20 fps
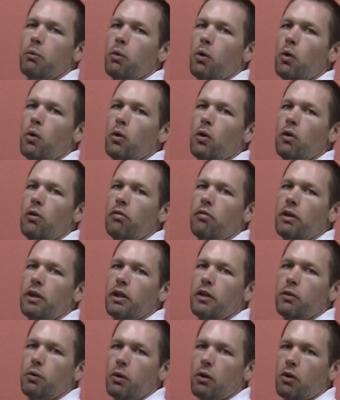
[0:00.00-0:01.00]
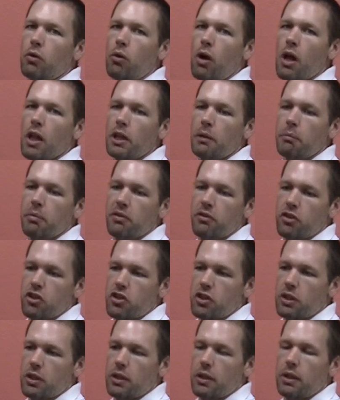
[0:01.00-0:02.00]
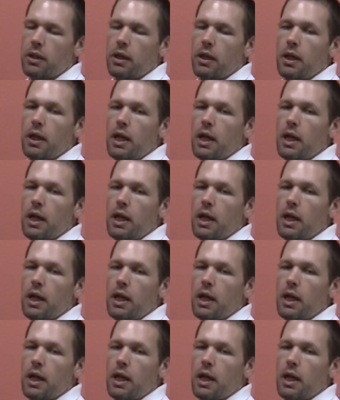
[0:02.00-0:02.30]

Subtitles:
roll over into a crawling position,